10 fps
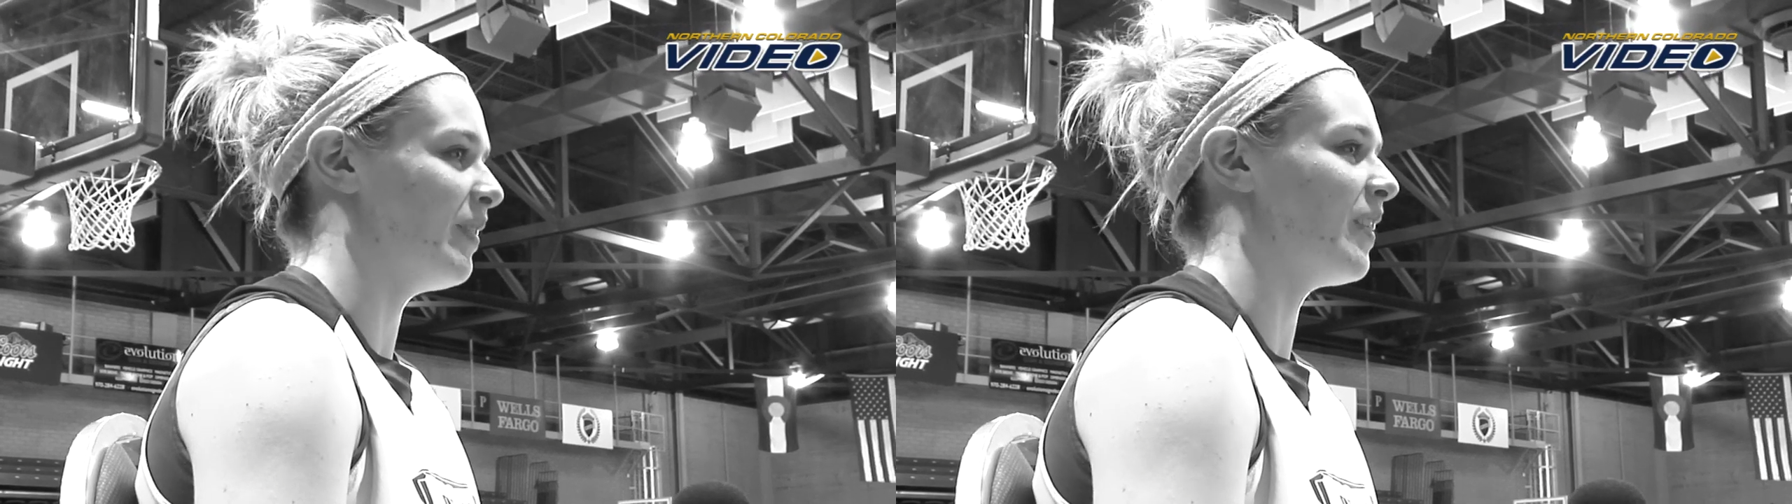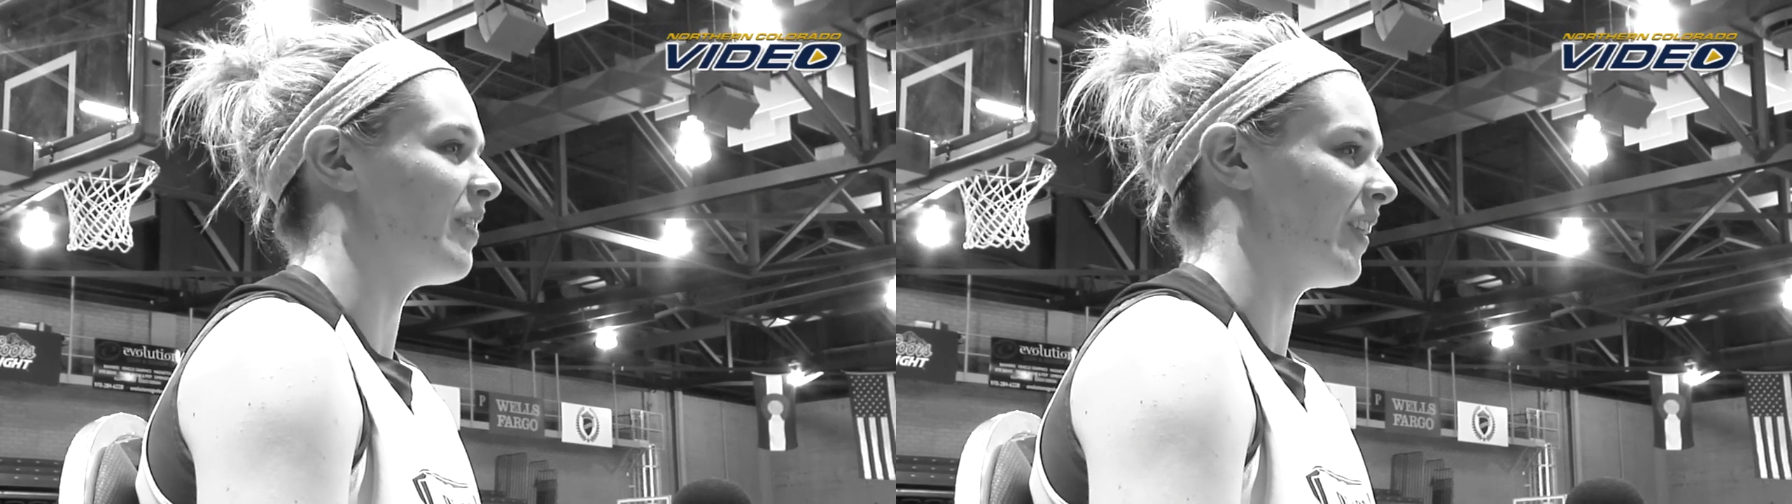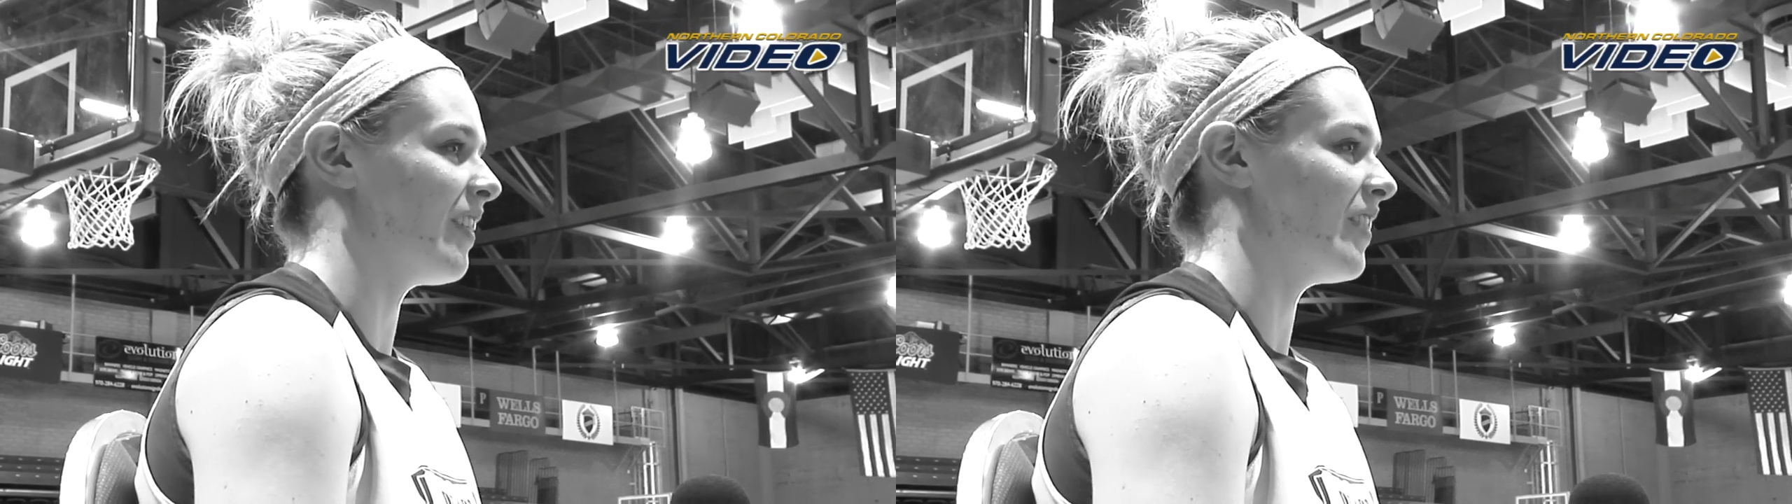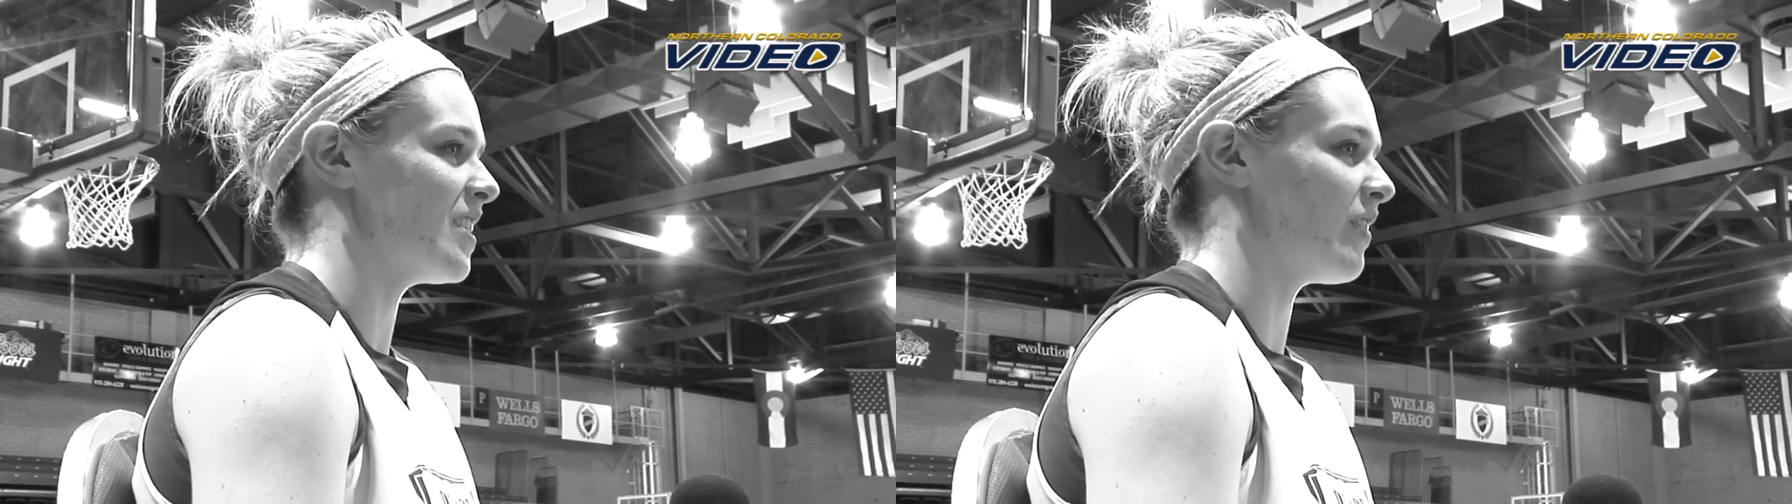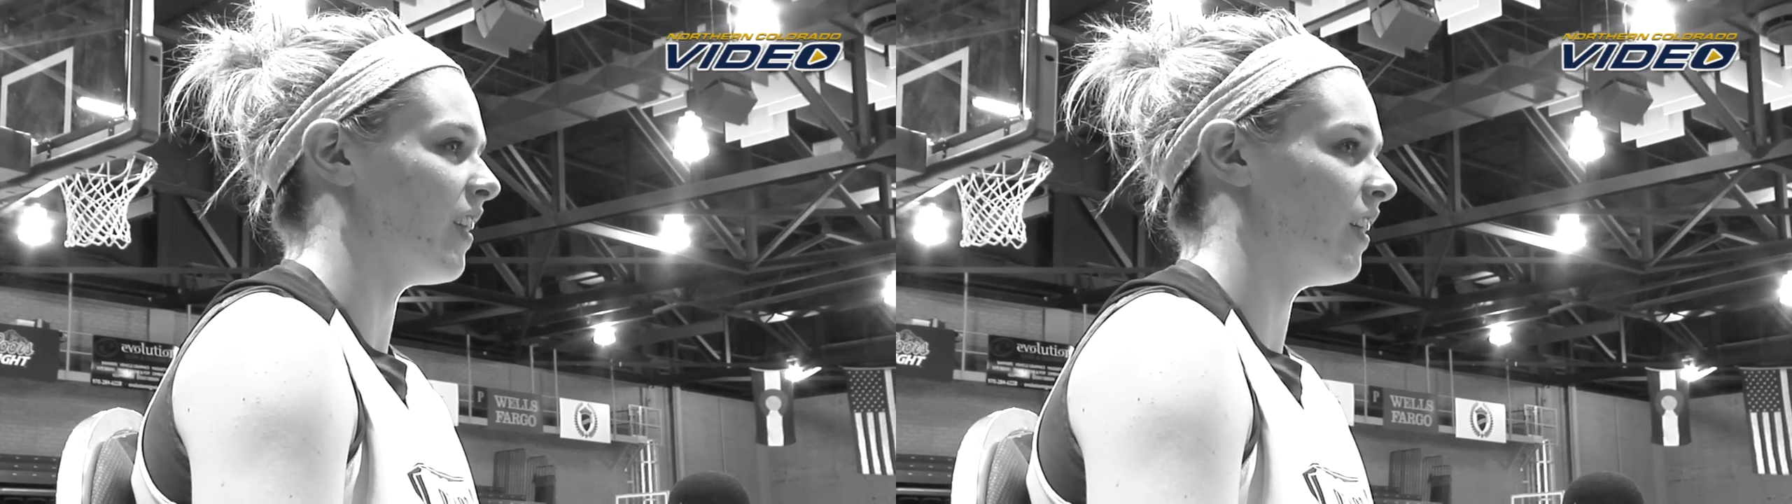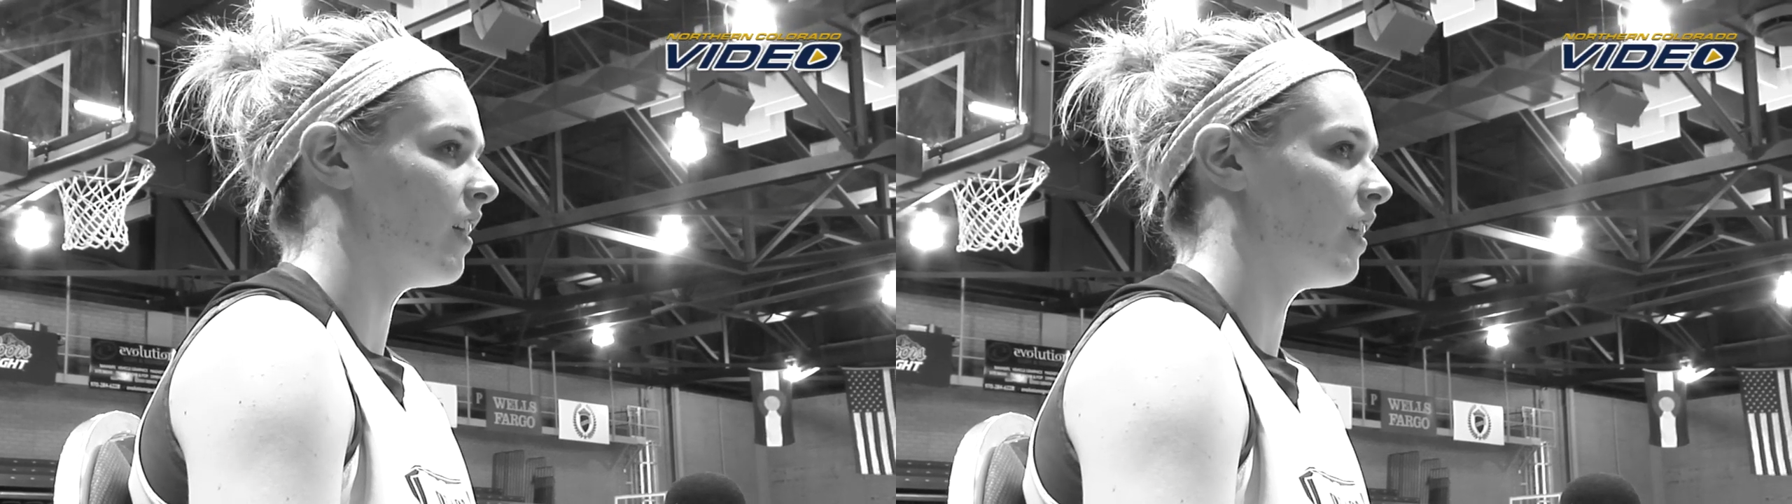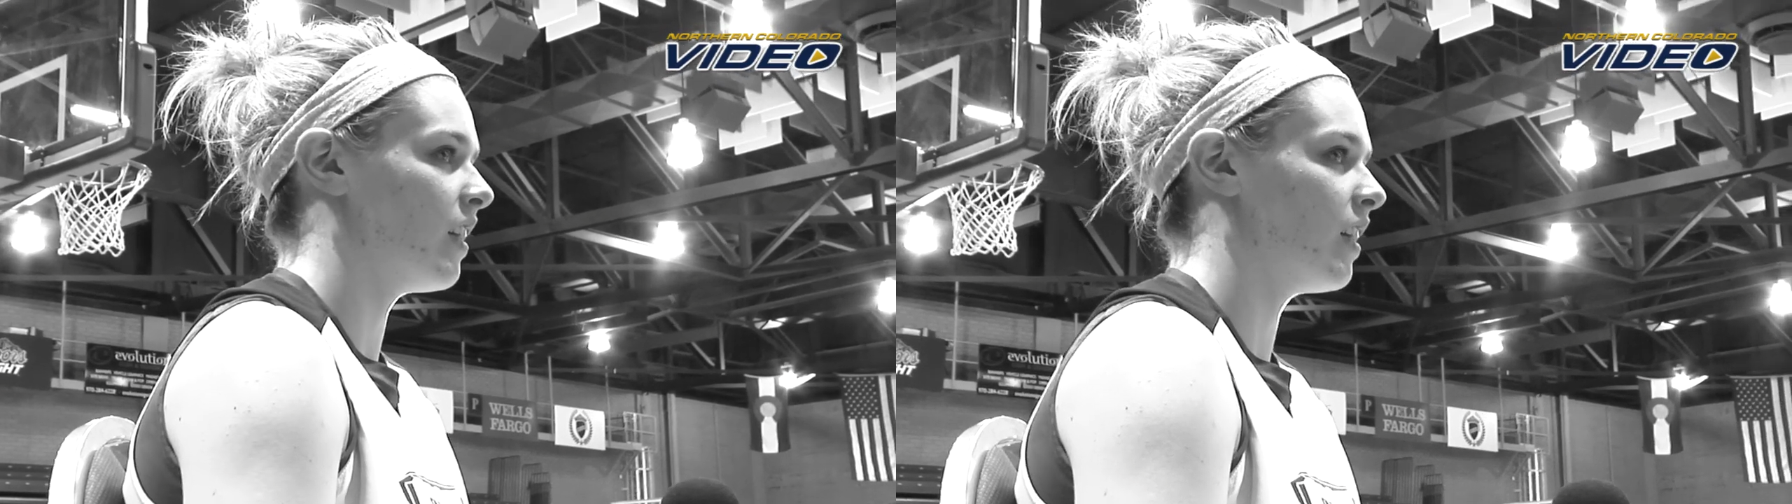people if you're invisible.